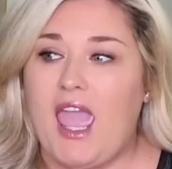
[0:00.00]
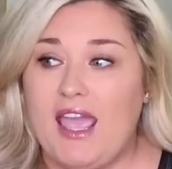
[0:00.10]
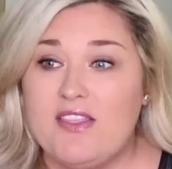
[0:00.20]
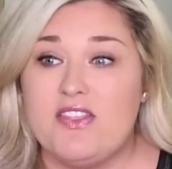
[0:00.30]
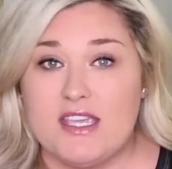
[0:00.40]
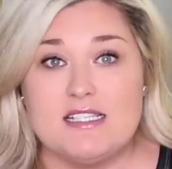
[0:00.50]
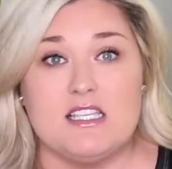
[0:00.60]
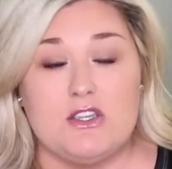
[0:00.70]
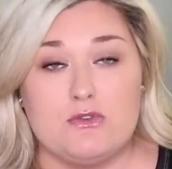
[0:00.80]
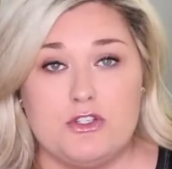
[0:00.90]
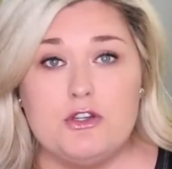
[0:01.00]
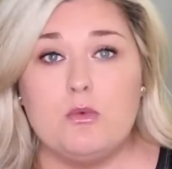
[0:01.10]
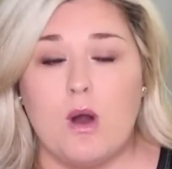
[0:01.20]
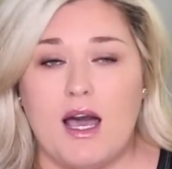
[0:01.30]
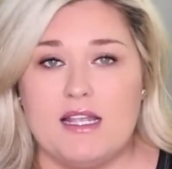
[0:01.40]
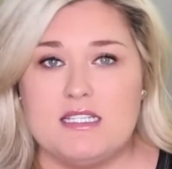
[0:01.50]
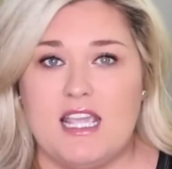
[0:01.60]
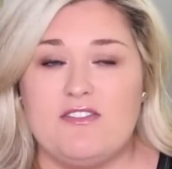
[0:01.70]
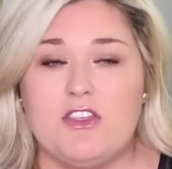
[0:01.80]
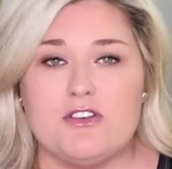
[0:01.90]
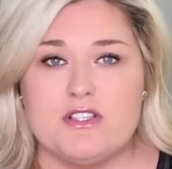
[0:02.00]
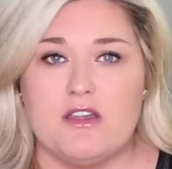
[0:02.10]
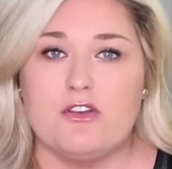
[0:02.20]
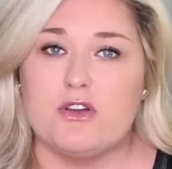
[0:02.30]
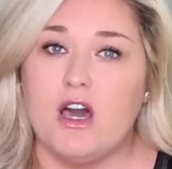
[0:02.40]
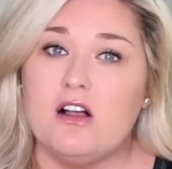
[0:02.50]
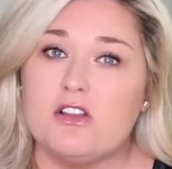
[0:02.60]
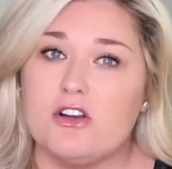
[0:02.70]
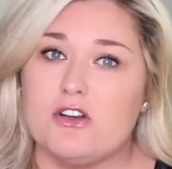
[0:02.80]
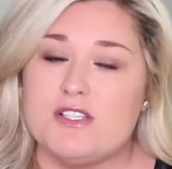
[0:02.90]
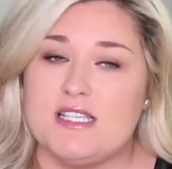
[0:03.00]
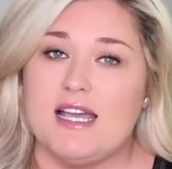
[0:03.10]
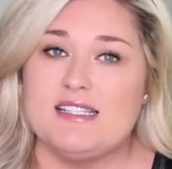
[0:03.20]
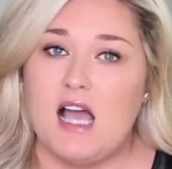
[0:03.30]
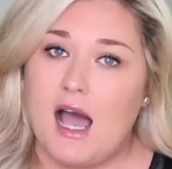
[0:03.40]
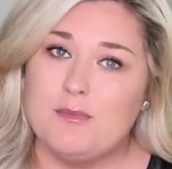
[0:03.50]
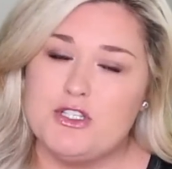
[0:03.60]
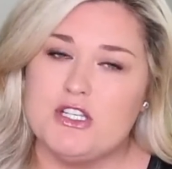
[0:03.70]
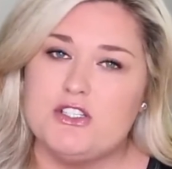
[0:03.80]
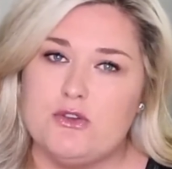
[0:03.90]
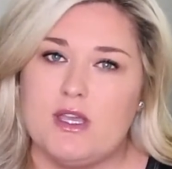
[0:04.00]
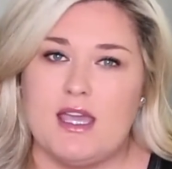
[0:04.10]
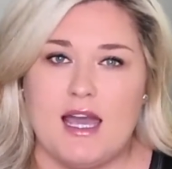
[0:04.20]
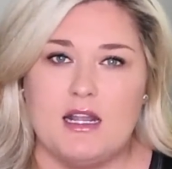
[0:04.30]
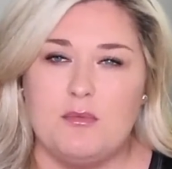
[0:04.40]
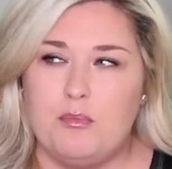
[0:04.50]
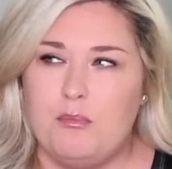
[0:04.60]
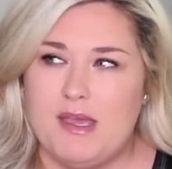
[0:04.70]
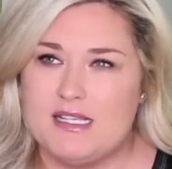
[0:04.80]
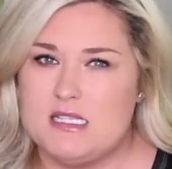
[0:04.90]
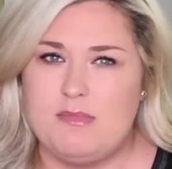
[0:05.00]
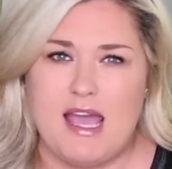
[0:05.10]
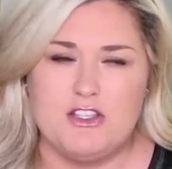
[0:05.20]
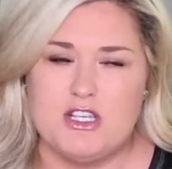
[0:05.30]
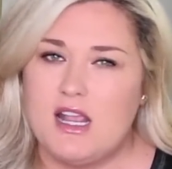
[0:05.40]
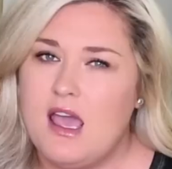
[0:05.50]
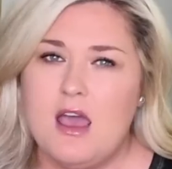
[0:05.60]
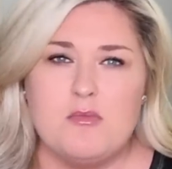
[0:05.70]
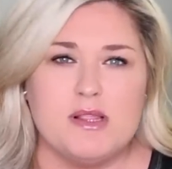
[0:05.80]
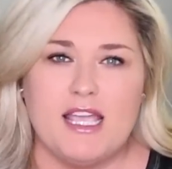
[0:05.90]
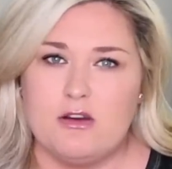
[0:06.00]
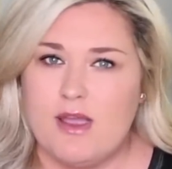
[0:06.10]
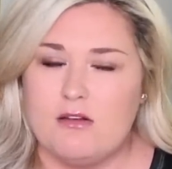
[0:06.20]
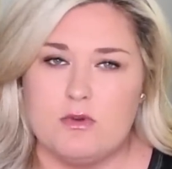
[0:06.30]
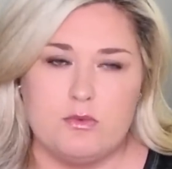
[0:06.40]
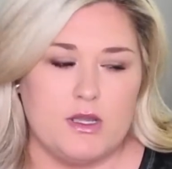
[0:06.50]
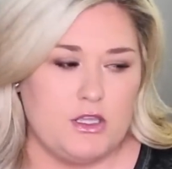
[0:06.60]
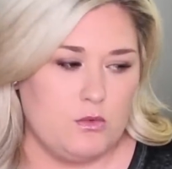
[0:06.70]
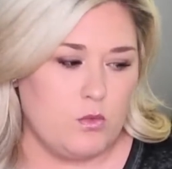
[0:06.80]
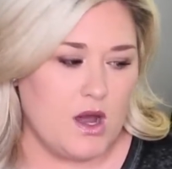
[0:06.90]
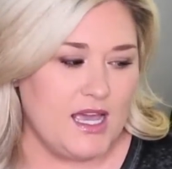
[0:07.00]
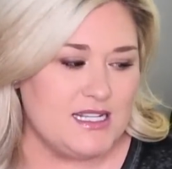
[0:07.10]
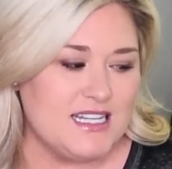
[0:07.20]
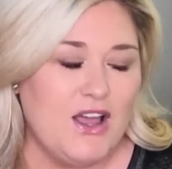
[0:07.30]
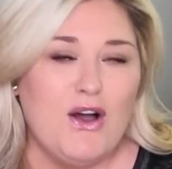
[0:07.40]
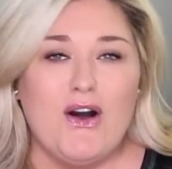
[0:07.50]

And the things that you do want, if there's other color or size options, you can kind of mix and match and play around with what you want.